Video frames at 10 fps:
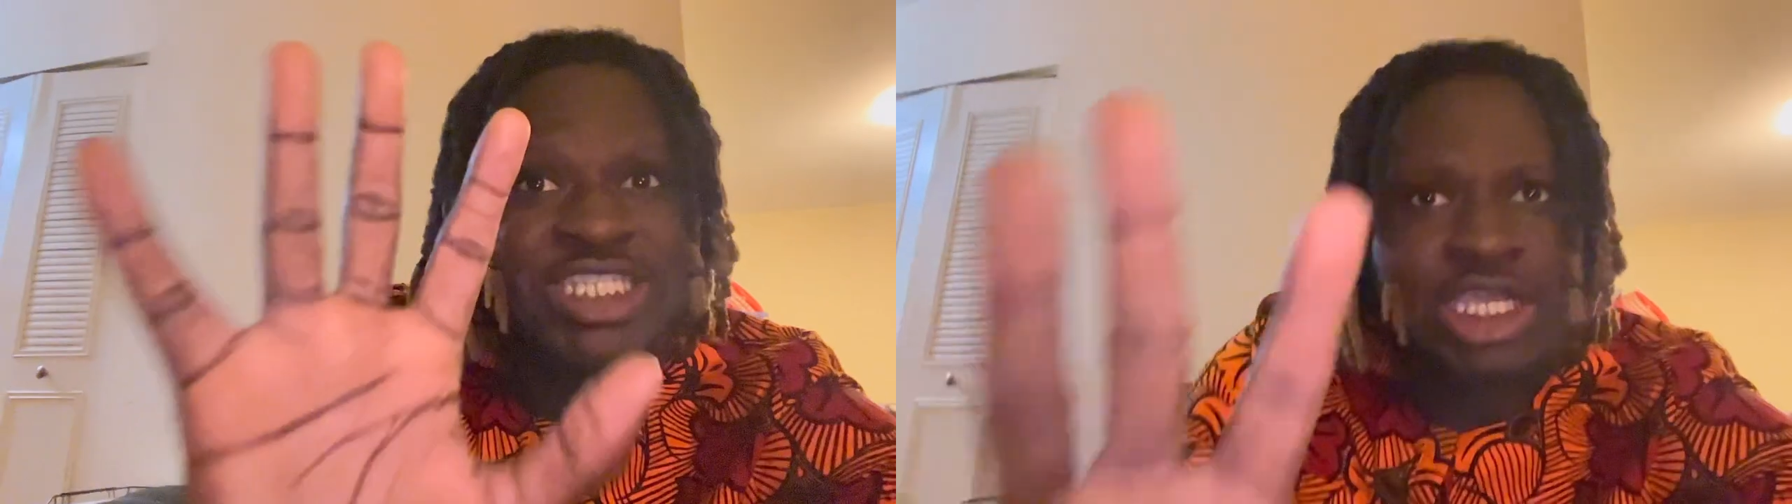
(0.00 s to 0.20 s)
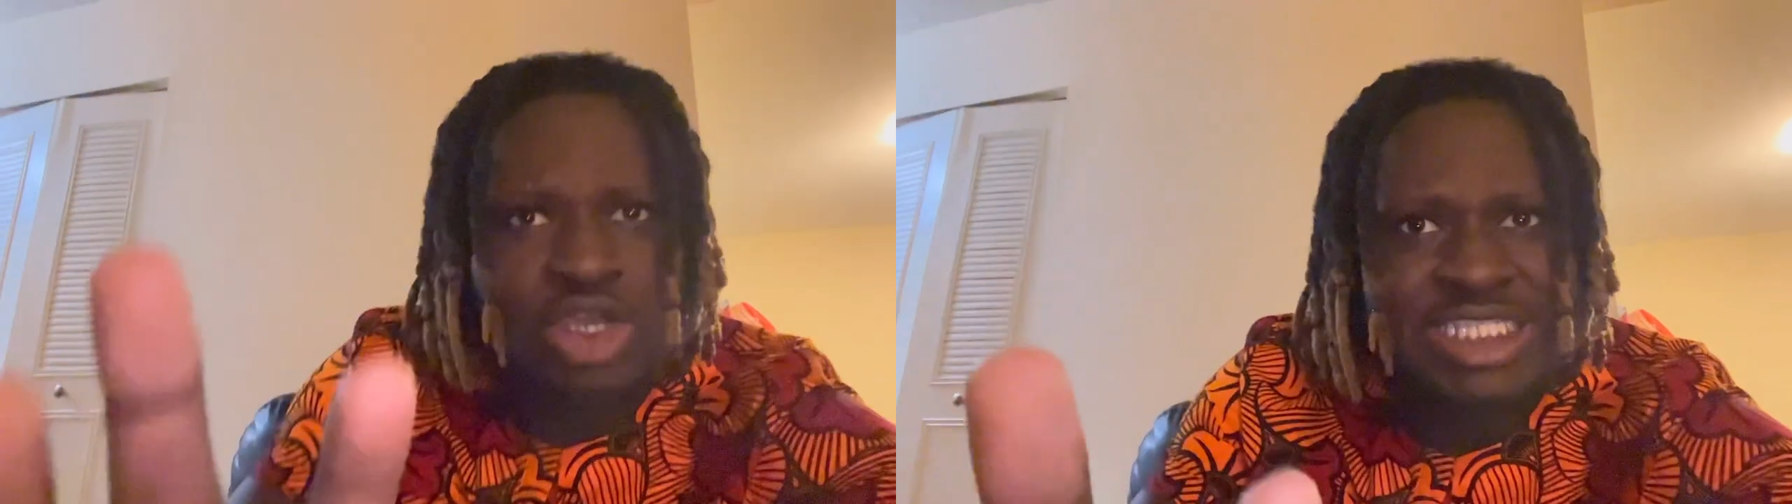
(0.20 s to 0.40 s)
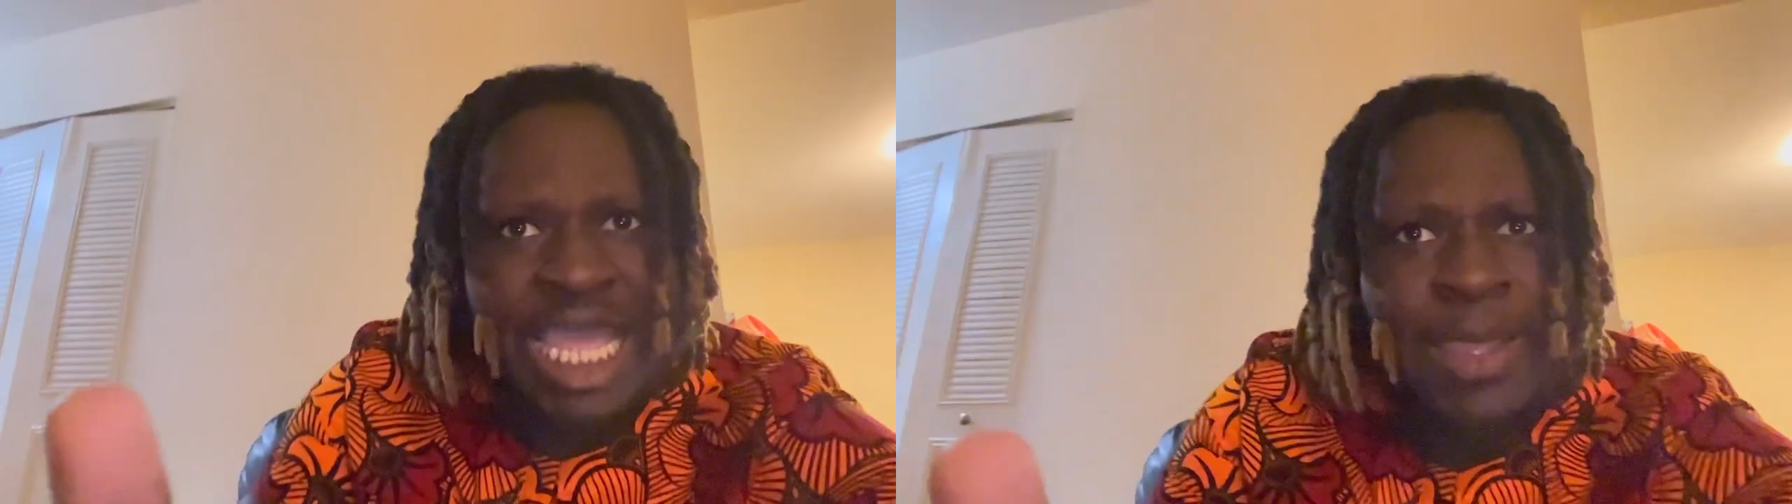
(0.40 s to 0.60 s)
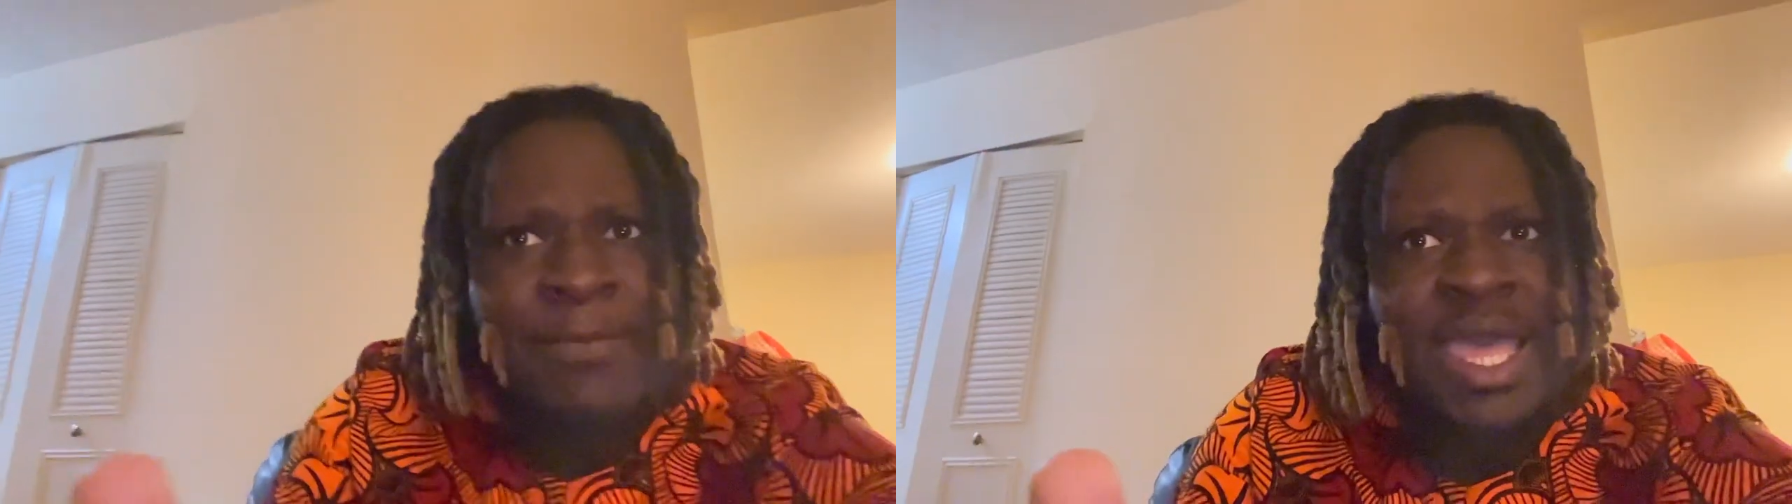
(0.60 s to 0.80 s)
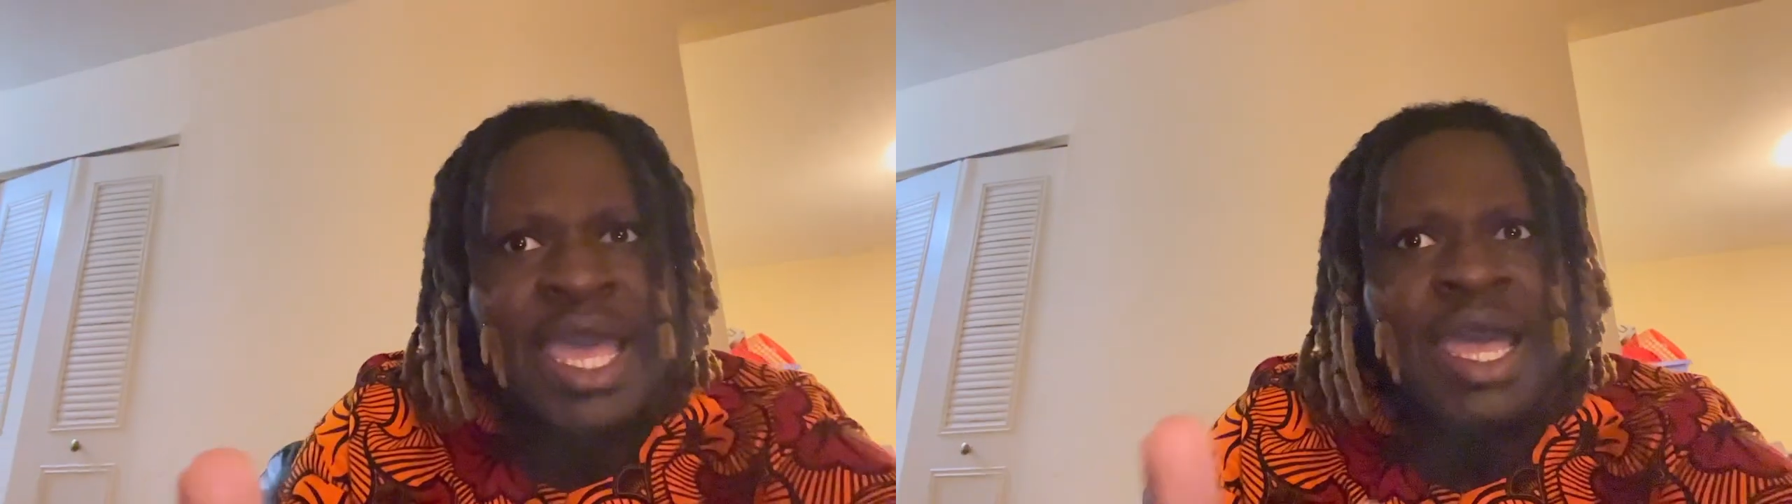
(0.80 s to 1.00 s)
Take your time
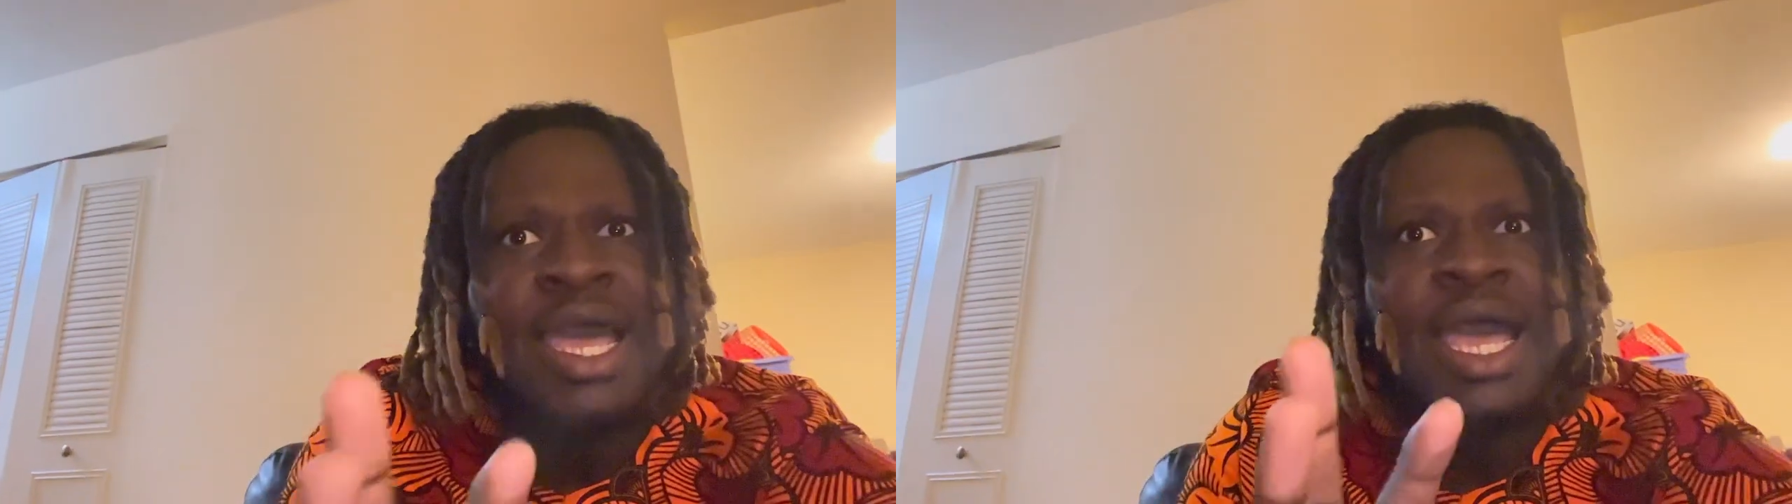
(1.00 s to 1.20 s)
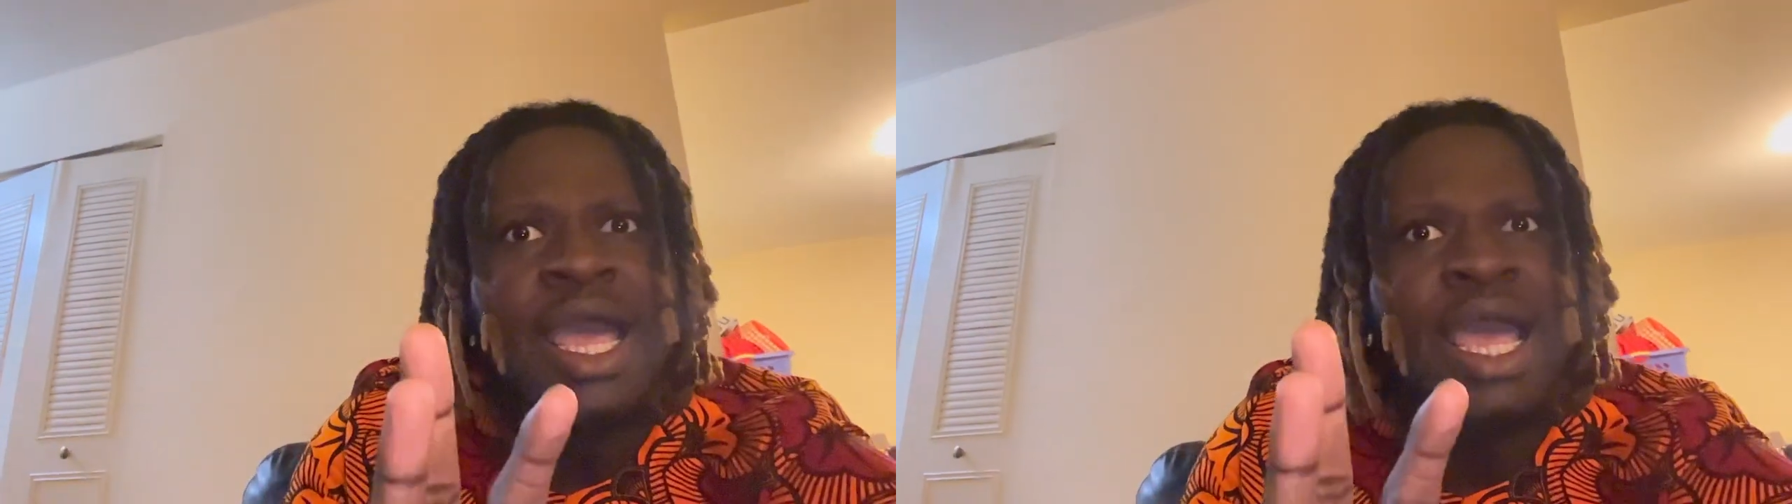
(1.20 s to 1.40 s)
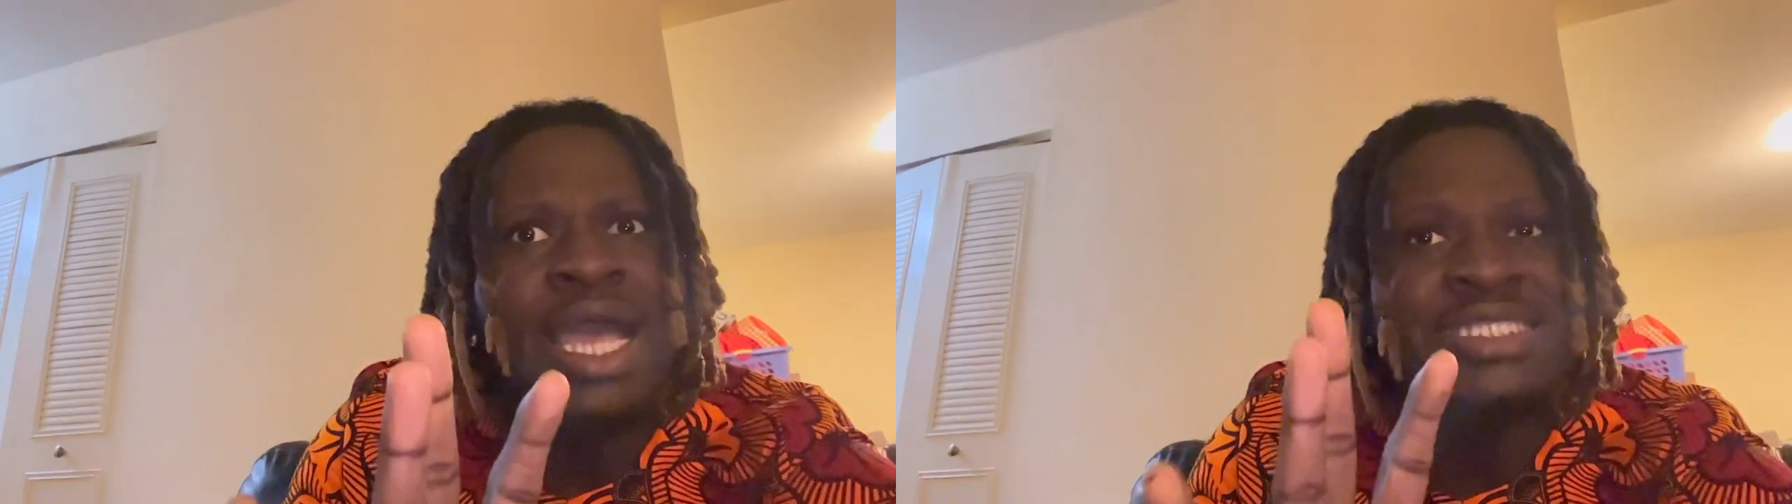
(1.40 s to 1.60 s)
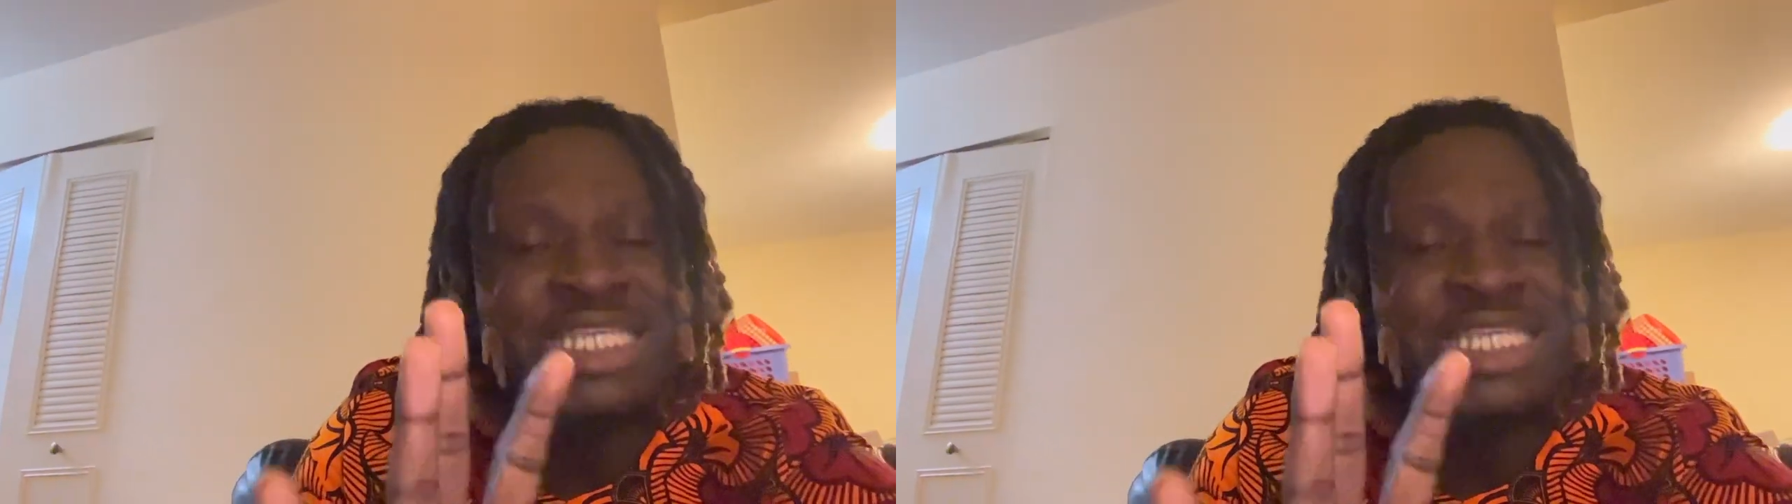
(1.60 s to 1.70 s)
and